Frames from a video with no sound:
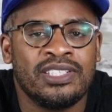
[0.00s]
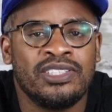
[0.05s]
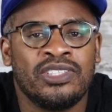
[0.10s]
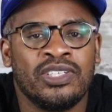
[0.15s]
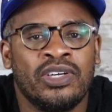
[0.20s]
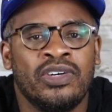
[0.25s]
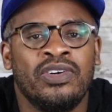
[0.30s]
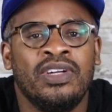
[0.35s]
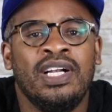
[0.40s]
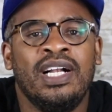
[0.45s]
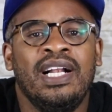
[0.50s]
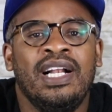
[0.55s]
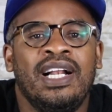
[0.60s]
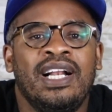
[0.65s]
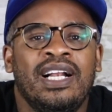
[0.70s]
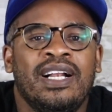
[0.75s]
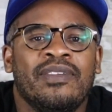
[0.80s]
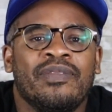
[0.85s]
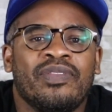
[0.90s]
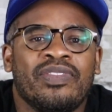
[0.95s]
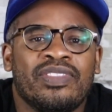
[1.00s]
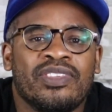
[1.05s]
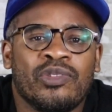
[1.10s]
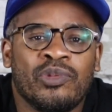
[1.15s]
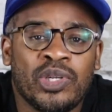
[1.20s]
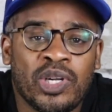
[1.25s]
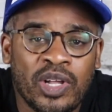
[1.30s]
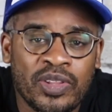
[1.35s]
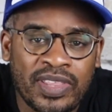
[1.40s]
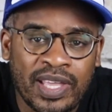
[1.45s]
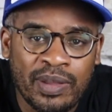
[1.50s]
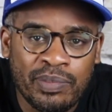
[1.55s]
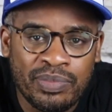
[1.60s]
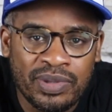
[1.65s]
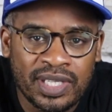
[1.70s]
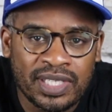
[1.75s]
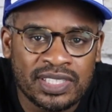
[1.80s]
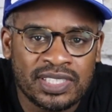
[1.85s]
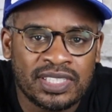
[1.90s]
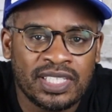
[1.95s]
So with all that
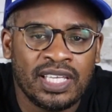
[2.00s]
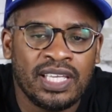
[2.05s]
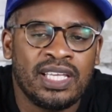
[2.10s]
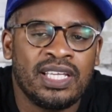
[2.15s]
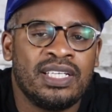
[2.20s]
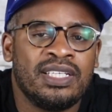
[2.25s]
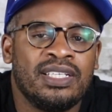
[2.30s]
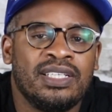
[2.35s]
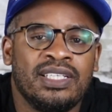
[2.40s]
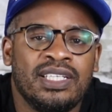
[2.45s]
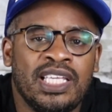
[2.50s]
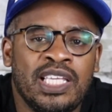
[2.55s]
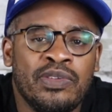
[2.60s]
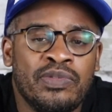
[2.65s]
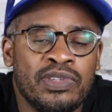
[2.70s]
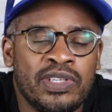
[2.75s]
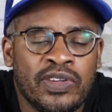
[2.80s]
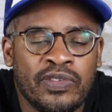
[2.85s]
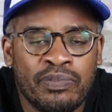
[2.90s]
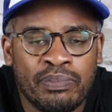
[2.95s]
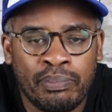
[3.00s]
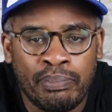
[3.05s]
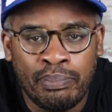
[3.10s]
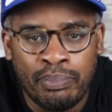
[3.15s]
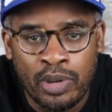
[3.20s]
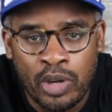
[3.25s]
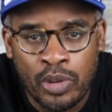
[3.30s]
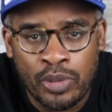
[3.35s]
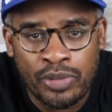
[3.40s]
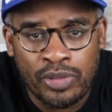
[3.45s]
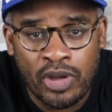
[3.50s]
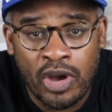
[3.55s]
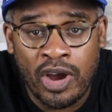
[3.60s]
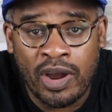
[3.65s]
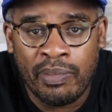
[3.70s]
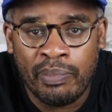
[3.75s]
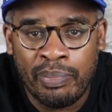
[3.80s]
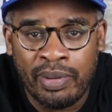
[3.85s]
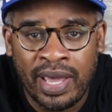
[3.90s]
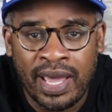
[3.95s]
being said, even if both
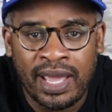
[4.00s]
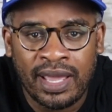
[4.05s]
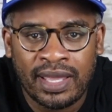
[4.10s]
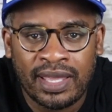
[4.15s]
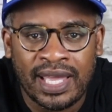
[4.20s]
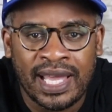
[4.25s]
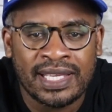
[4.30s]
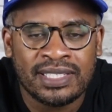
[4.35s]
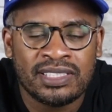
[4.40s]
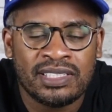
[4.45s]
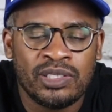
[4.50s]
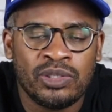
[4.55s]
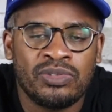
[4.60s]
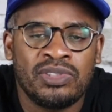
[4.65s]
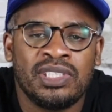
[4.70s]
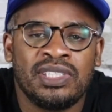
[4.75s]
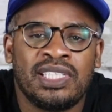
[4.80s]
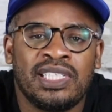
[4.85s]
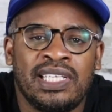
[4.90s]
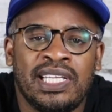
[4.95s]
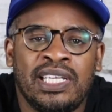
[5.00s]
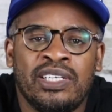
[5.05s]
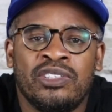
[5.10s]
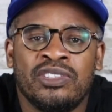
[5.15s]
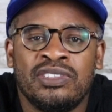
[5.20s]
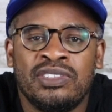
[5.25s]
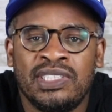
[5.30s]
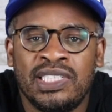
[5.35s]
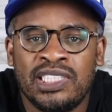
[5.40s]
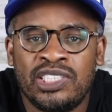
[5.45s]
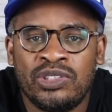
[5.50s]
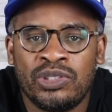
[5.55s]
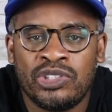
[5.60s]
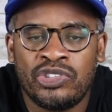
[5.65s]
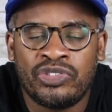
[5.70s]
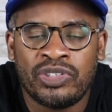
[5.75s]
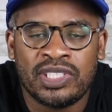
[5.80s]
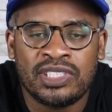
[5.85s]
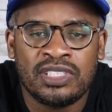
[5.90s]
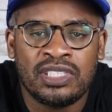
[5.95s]
are back, I still think the Lakers need to
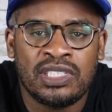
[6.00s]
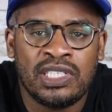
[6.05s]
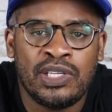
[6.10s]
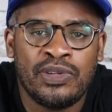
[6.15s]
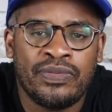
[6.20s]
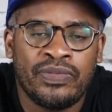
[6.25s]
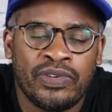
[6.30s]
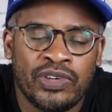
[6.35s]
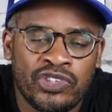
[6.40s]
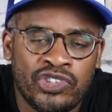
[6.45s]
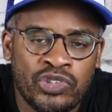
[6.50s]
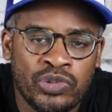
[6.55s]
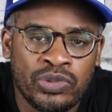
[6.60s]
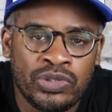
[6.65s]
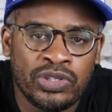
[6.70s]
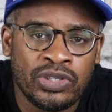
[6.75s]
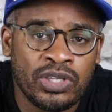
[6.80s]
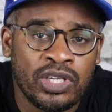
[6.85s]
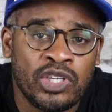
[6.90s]
address the need for a shooter.